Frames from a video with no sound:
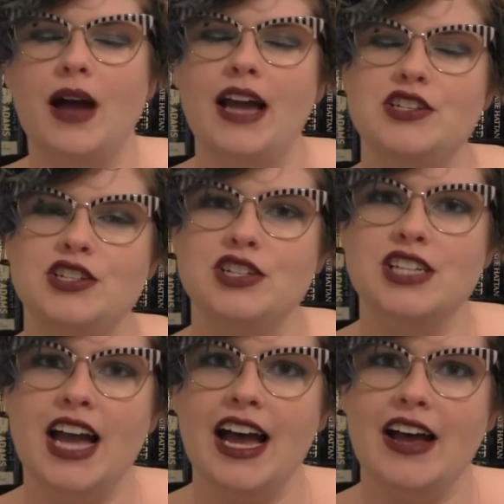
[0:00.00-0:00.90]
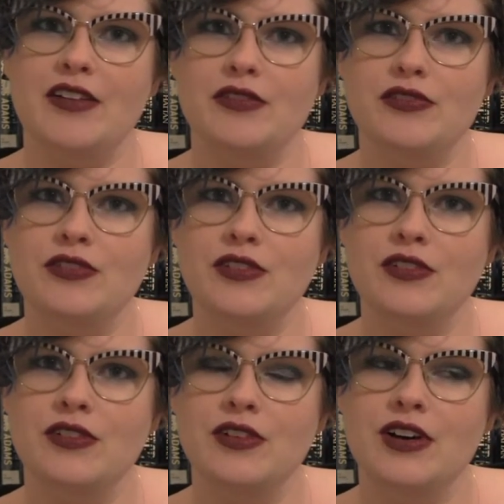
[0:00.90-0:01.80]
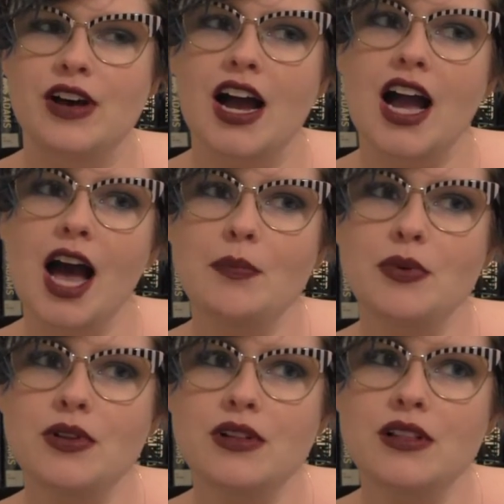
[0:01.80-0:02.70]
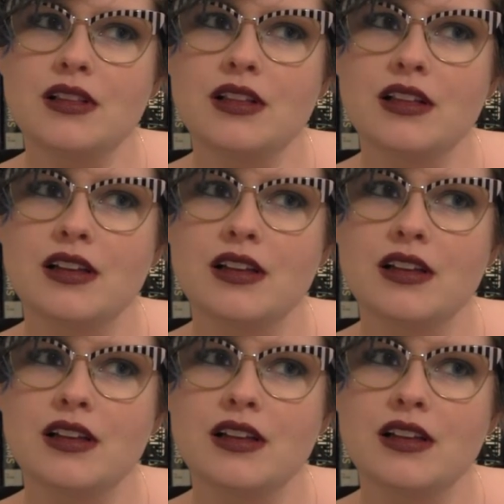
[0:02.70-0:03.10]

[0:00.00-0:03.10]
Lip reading: I should just have a couple